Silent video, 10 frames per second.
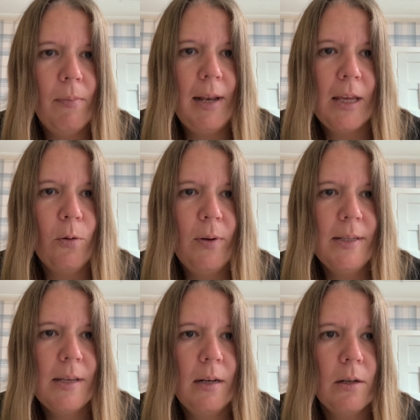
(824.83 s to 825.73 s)
link we
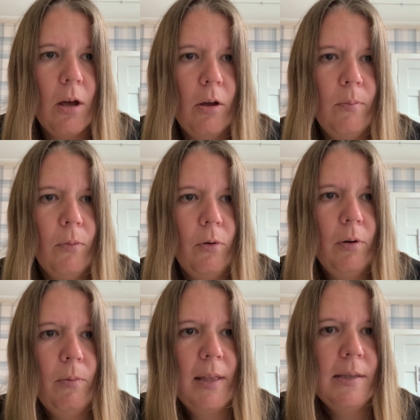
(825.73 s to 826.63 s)
send home
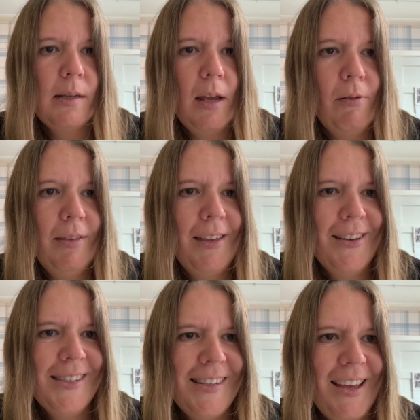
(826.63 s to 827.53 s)
on a Wednesday or a
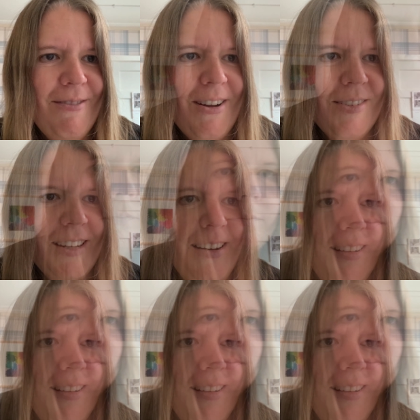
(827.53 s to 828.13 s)
Thursday. Well done.